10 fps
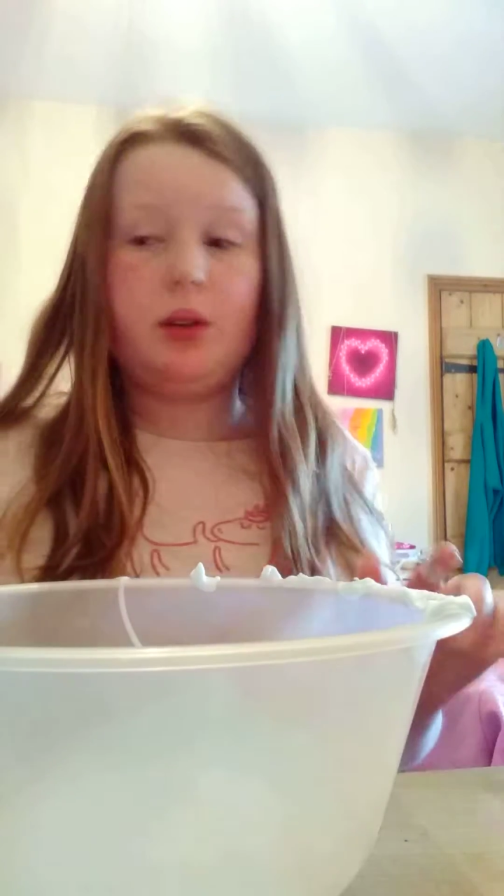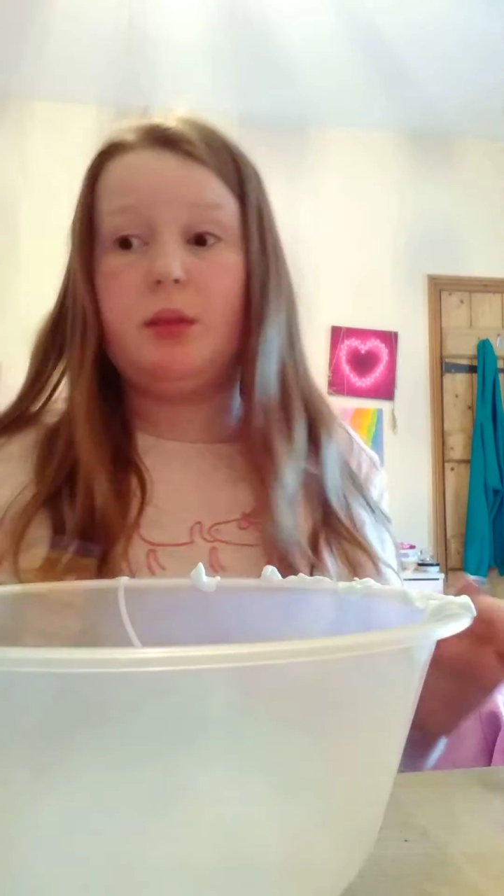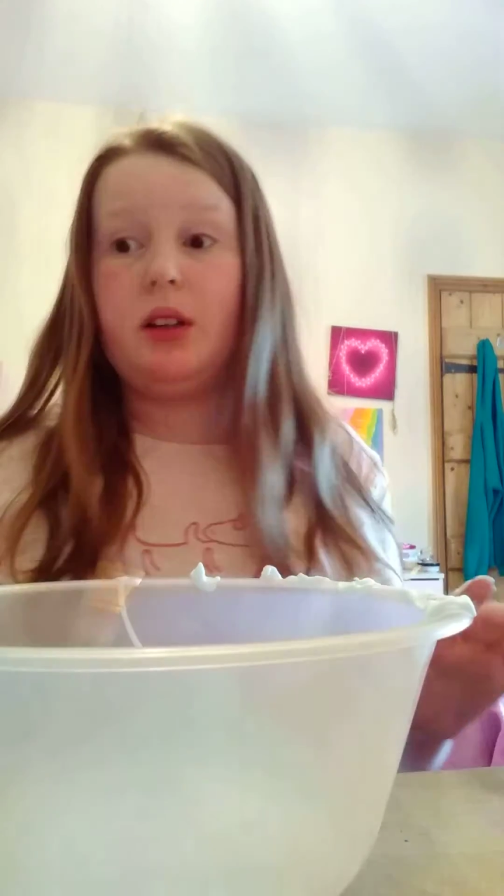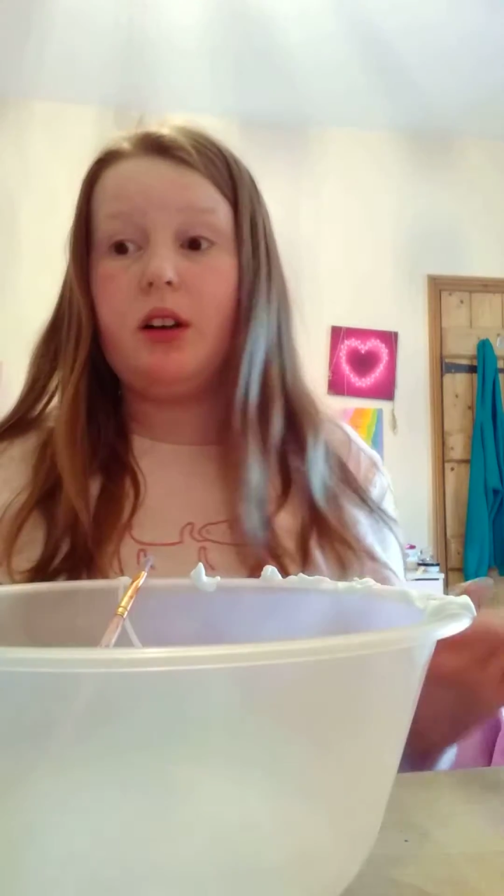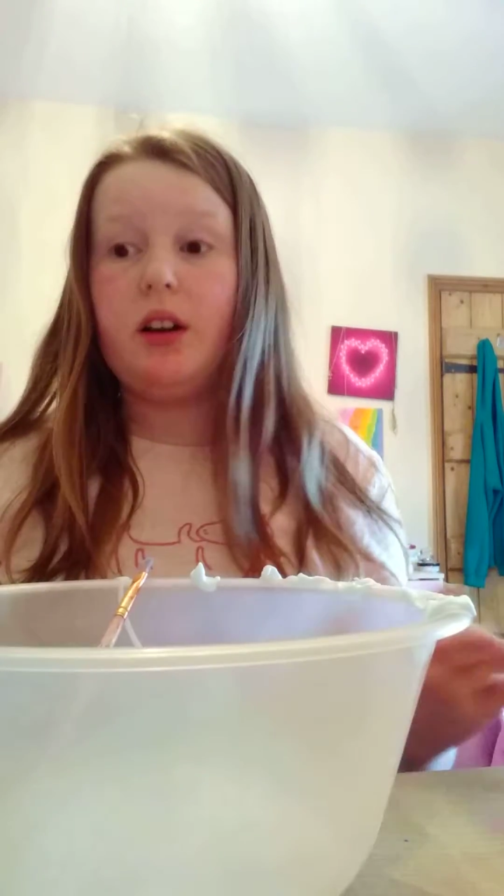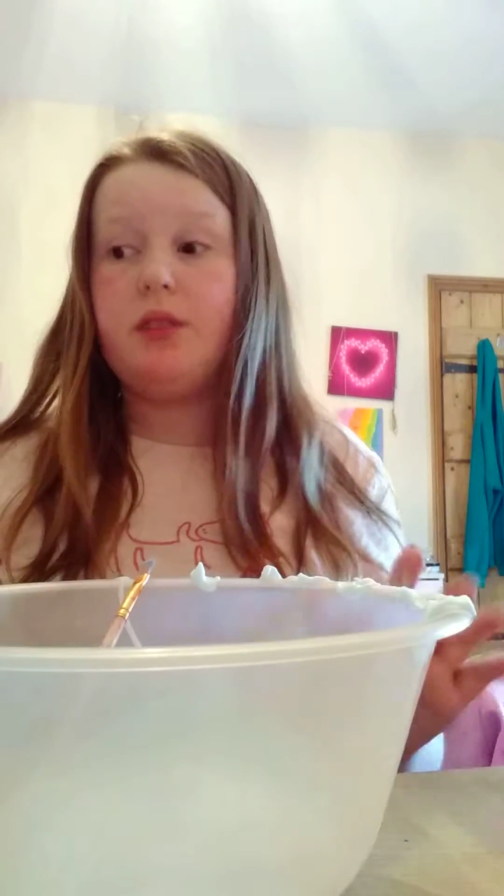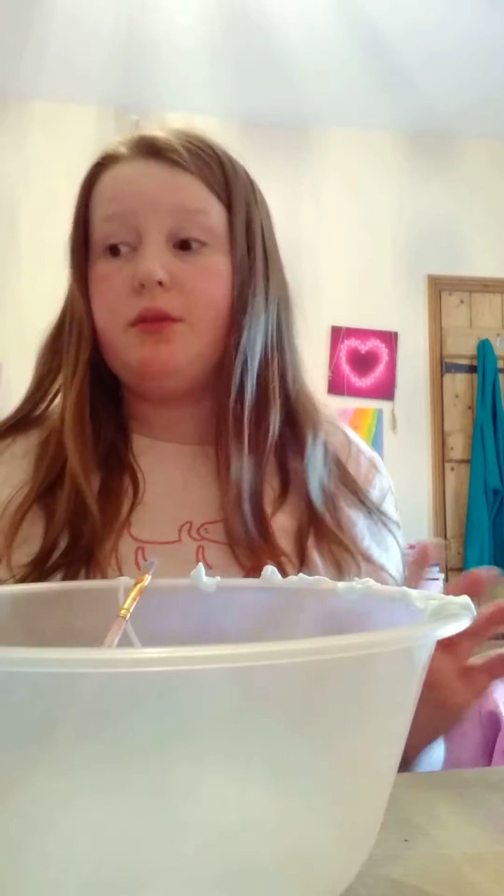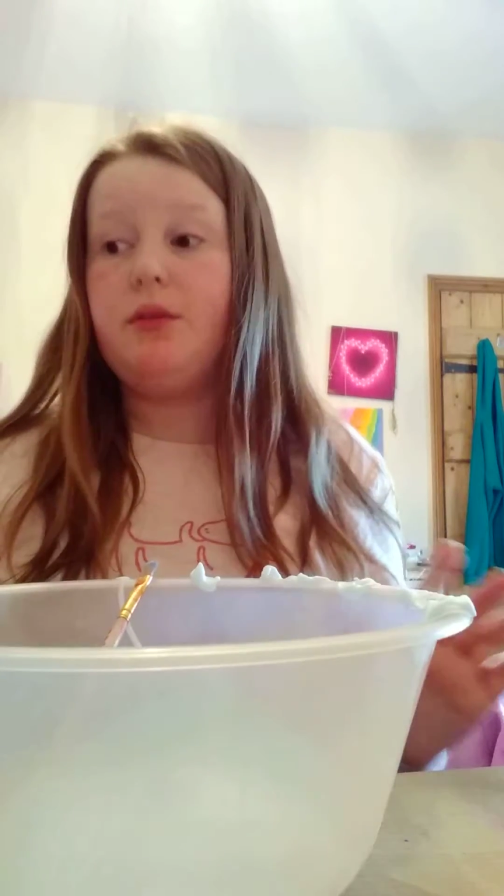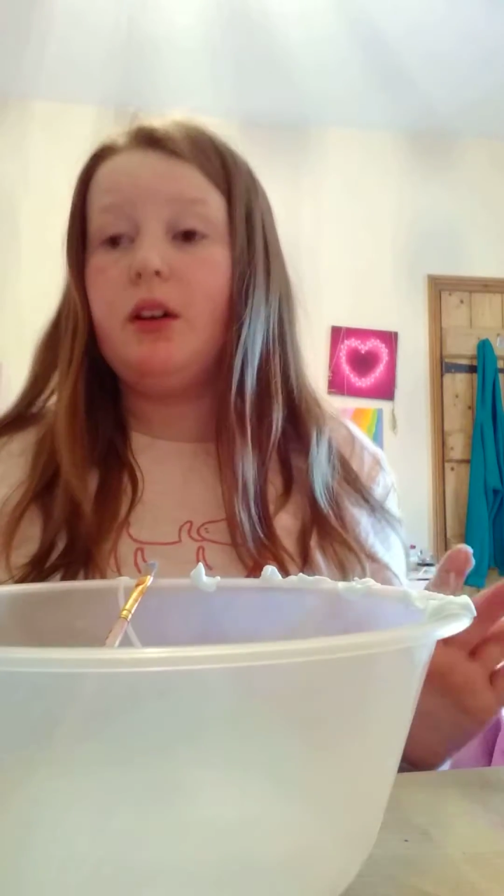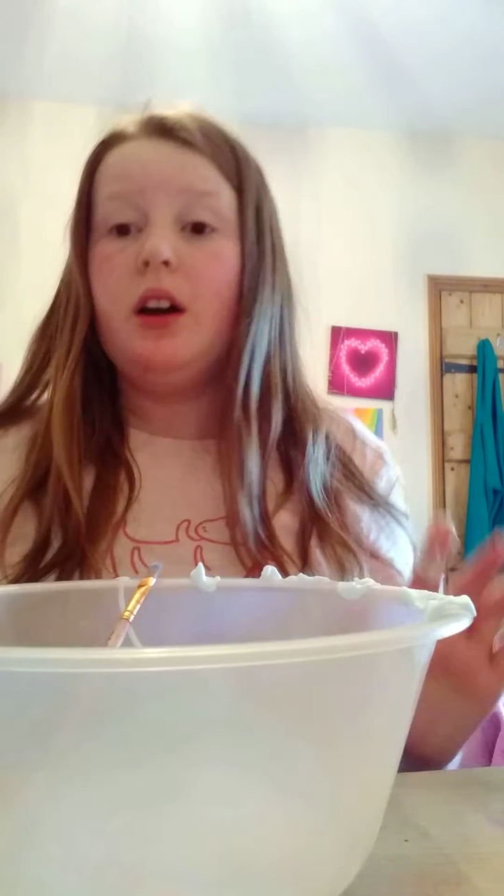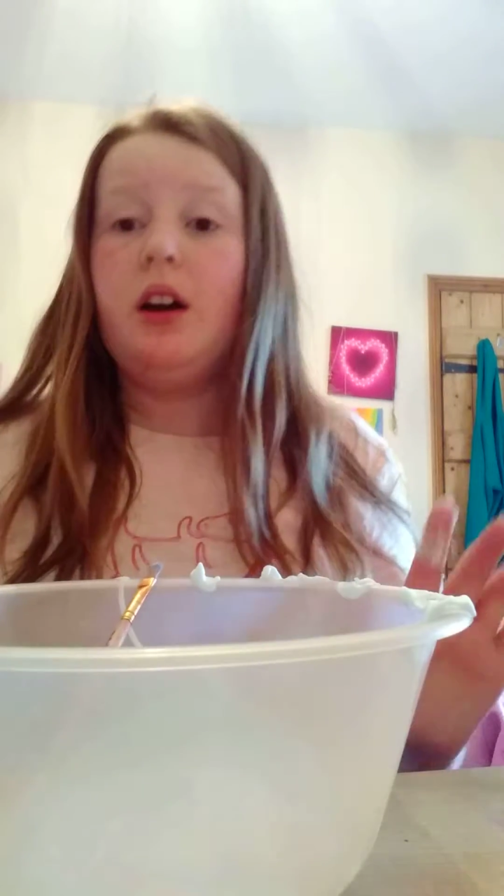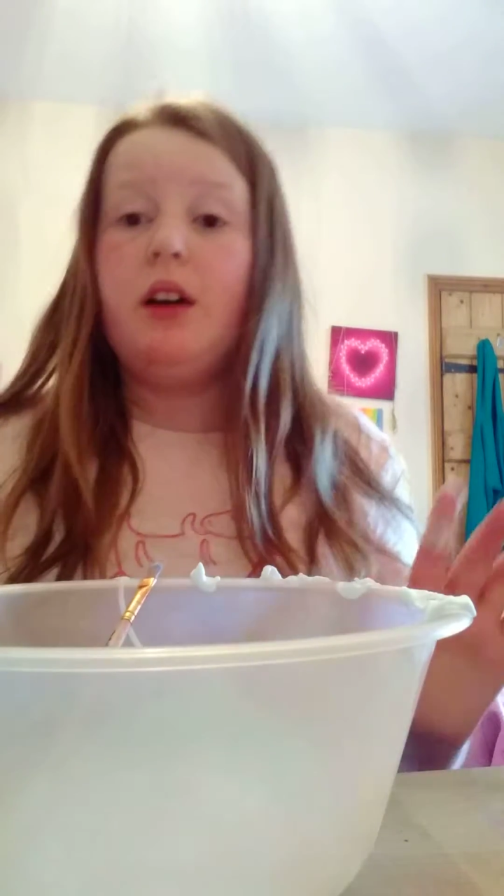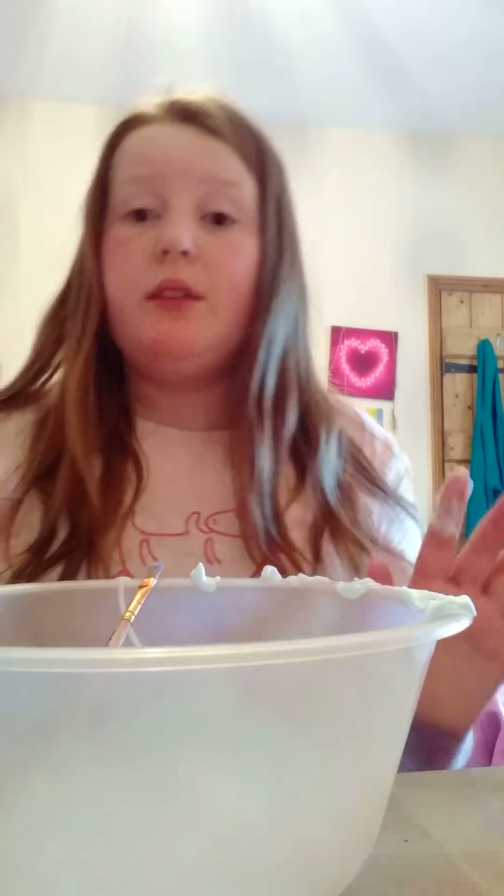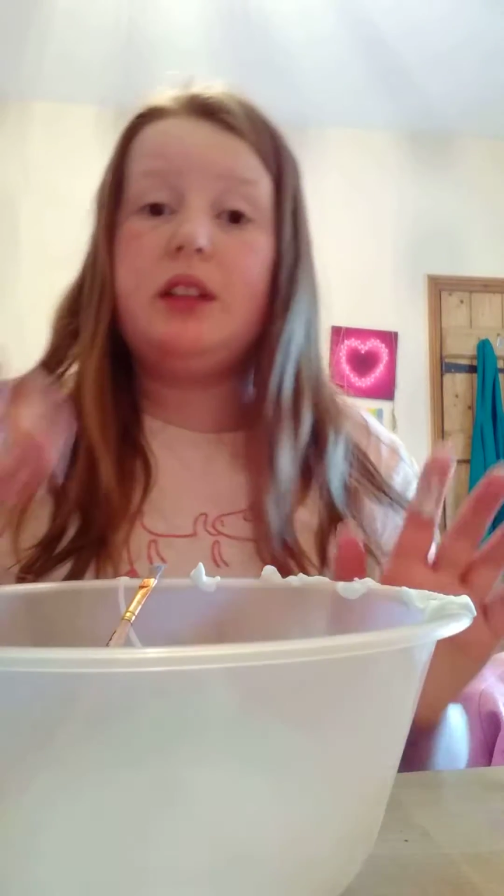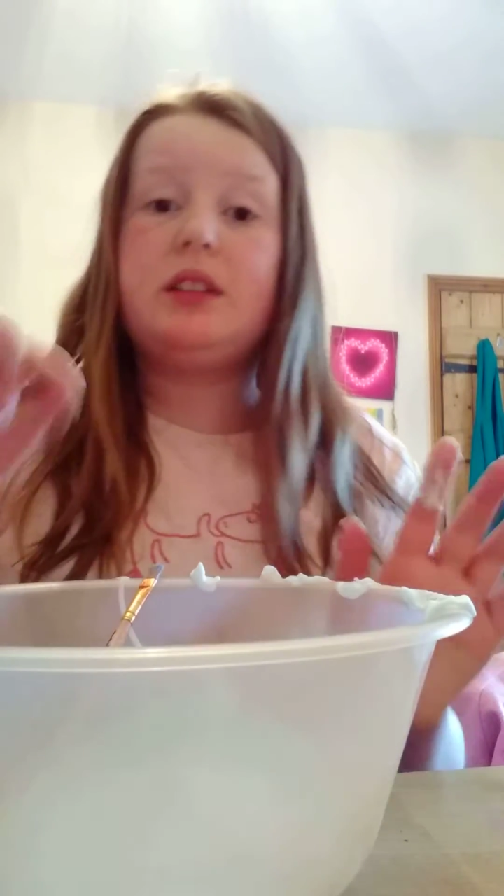It kind of
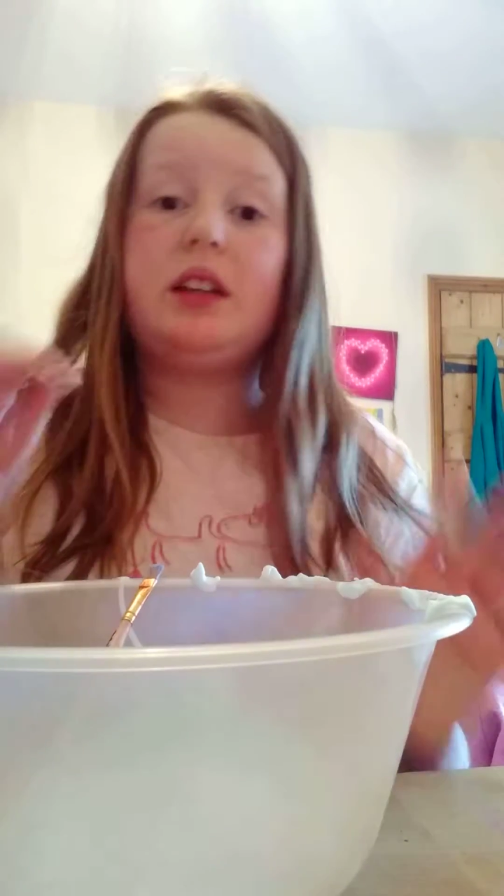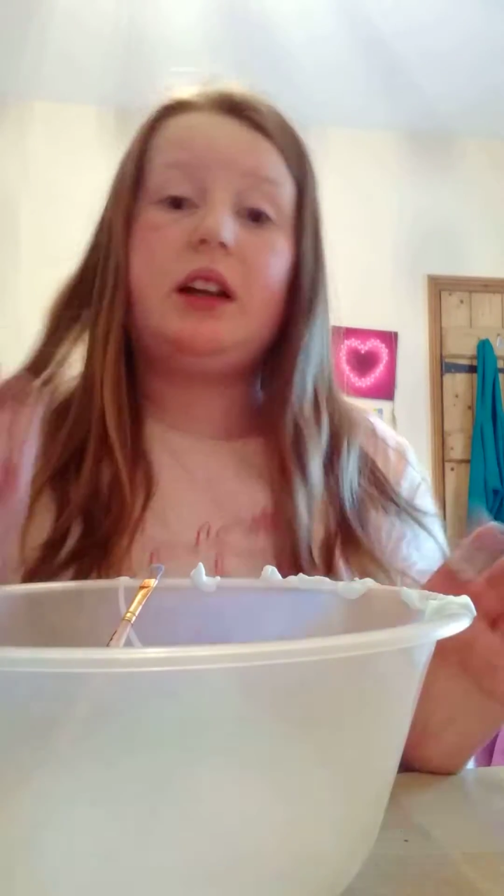feels like